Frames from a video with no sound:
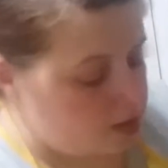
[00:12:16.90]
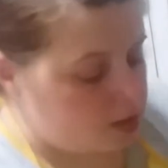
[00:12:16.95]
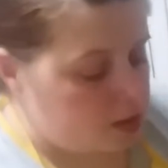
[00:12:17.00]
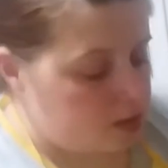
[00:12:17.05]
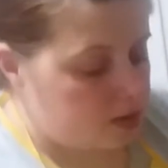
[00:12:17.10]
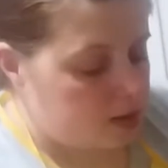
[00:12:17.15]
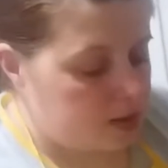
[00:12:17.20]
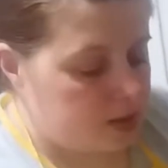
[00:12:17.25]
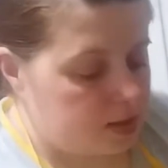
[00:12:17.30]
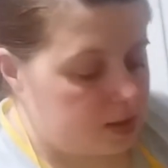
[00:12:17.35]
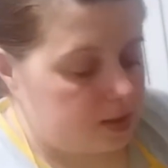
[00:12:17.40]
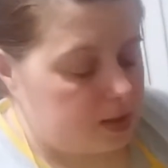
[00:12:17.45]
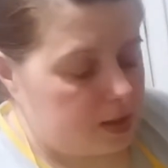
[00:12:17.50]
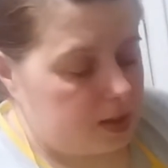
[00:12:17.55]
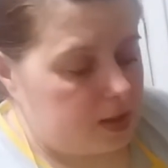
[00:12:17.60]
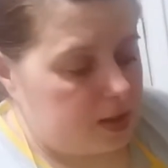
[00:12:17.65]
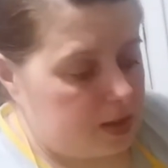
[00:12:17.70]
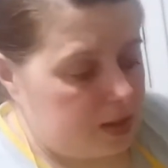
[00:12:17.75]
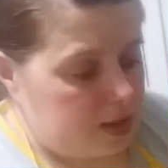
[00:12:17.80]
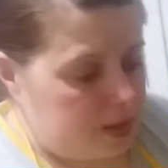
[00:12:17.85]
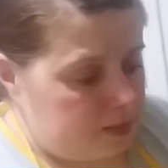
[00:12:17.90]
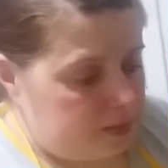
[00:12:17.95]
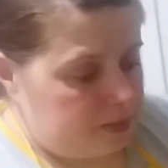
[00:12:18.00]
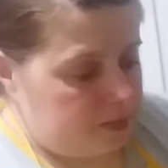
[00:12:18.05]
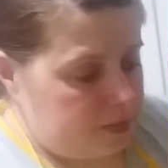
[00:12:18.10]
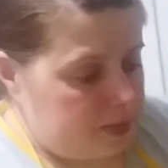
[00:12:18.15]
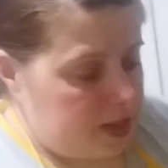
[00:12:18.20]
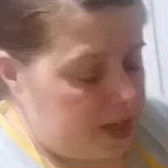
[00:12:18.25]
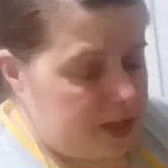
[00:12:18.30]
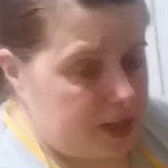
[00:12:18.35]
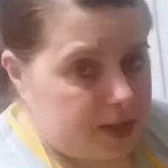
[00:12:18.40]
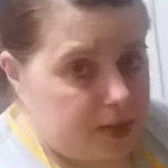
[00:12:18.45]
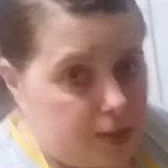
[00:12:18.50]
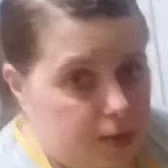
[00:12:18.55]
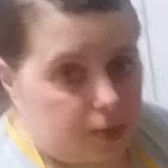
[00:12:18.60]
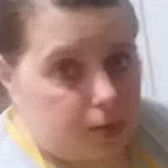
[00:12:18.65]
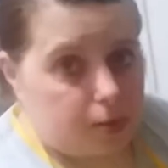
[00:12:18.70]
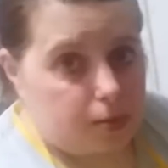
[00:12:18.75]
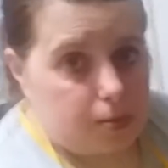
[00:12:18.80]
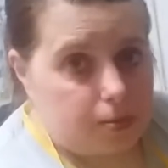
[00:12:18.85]
you can let it
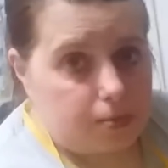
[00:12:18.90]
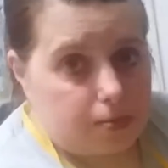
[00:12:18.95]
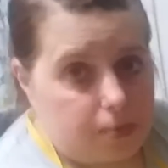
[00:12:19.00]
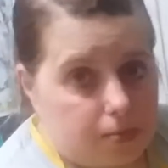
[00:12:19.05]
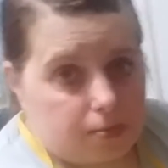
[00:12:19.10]
cool,